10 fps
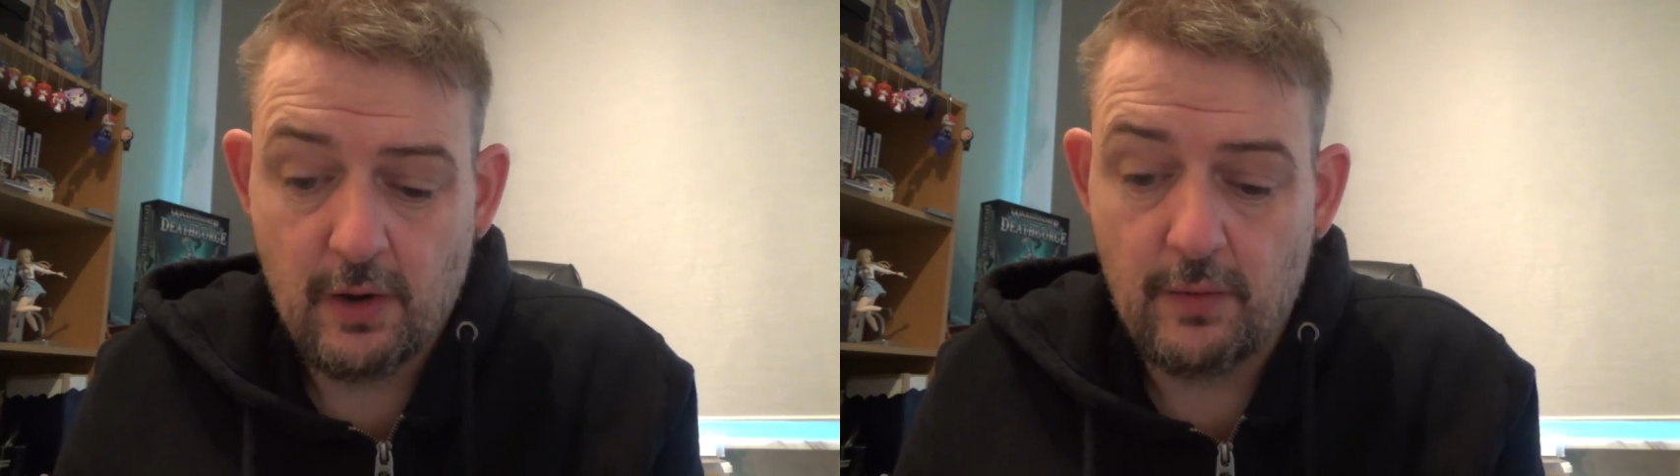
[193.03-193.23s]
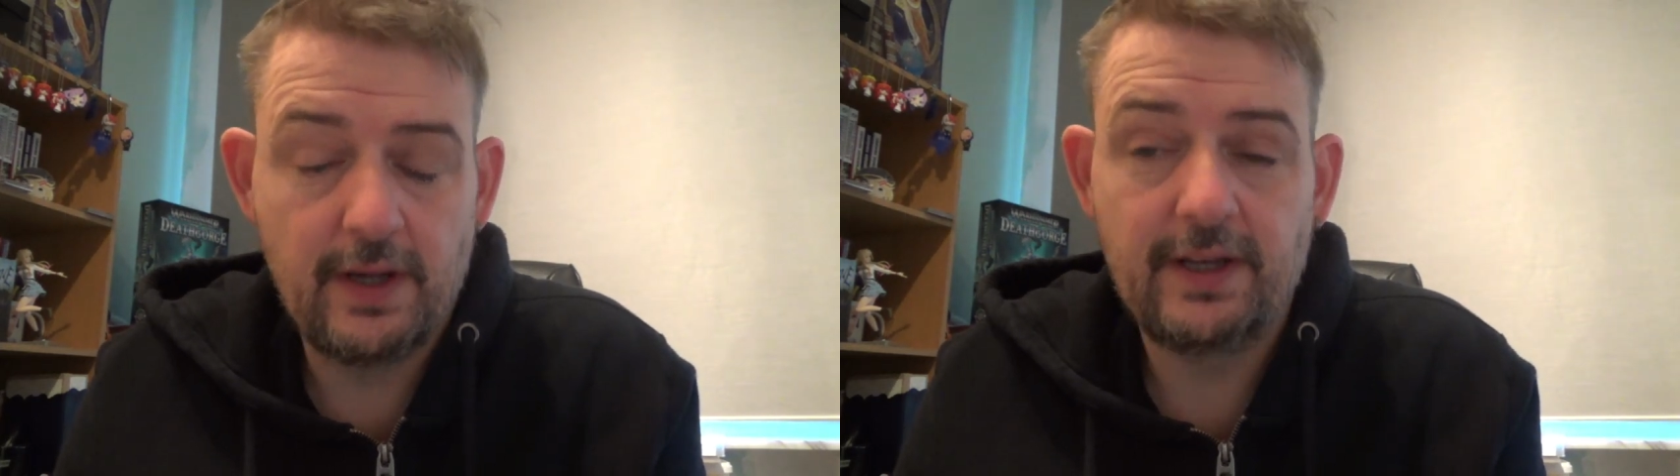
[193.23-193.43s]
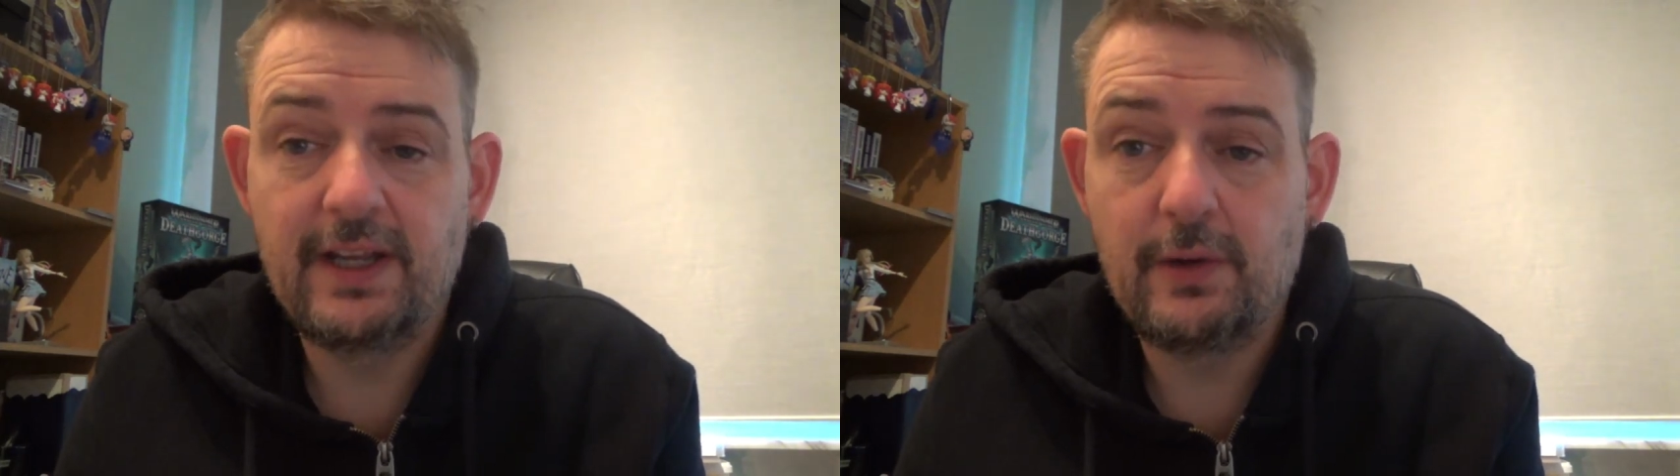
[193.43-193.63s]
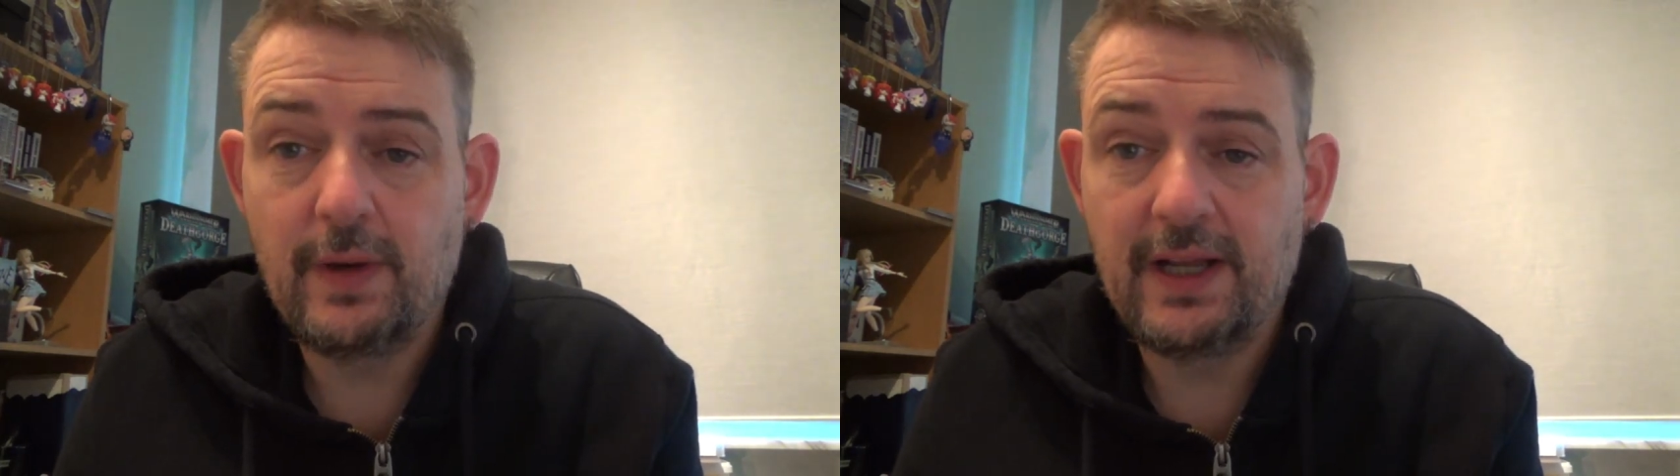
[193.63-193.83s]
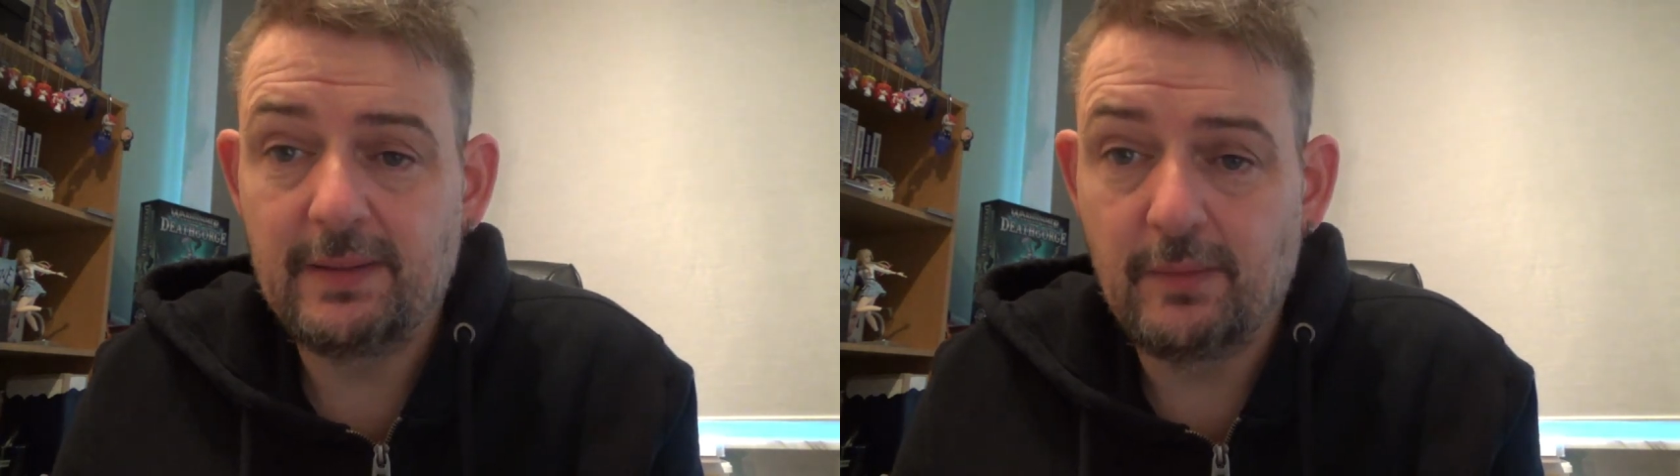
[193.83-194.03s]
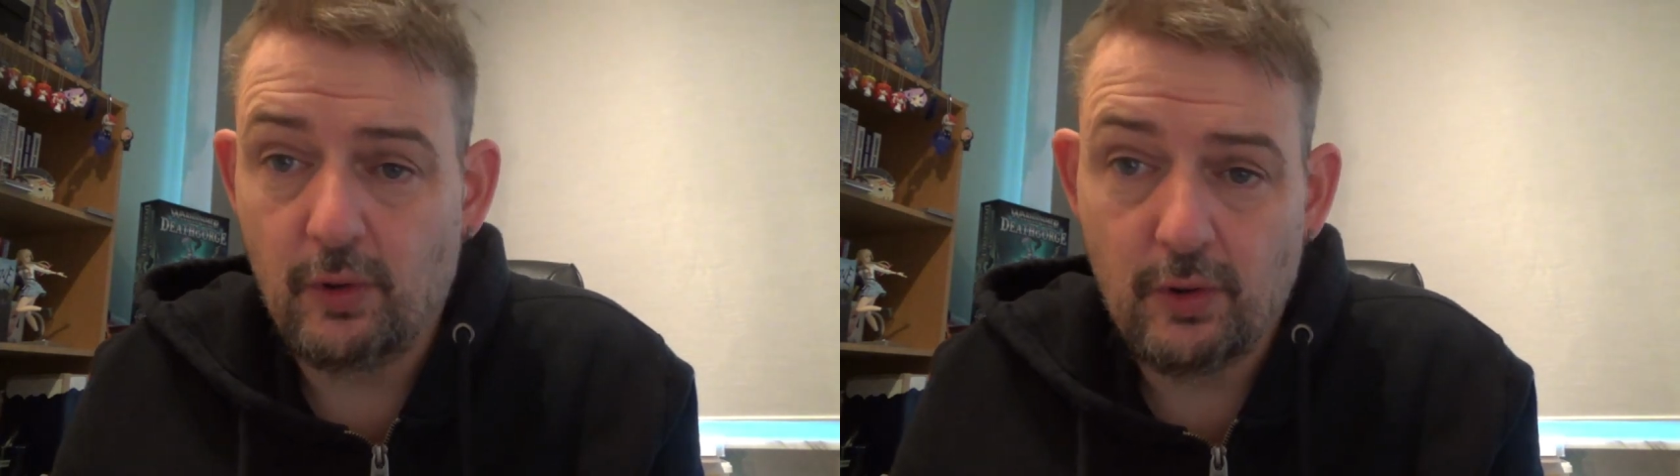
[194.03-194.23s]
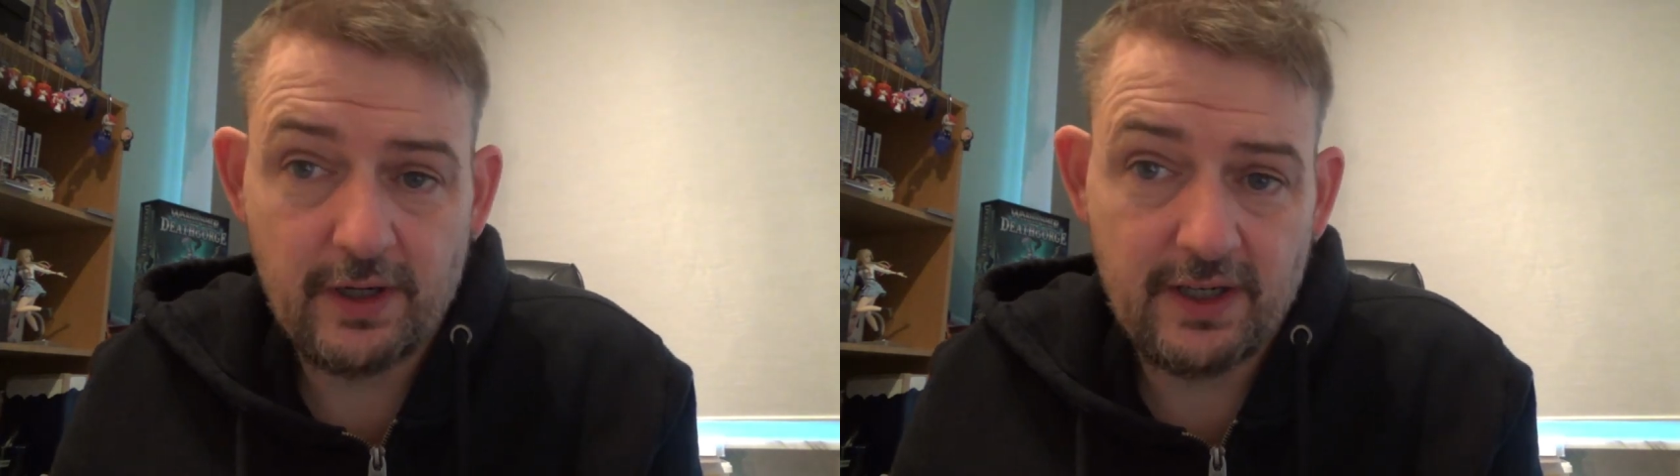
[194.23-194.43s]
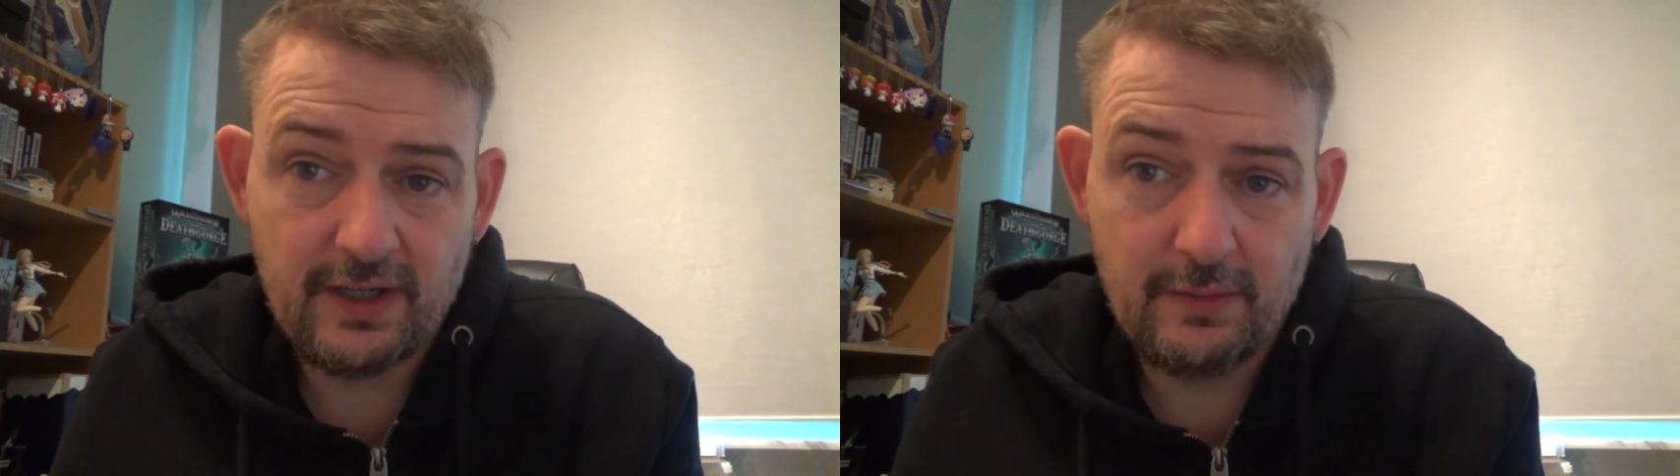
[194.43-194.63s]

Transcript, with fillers: run a random.org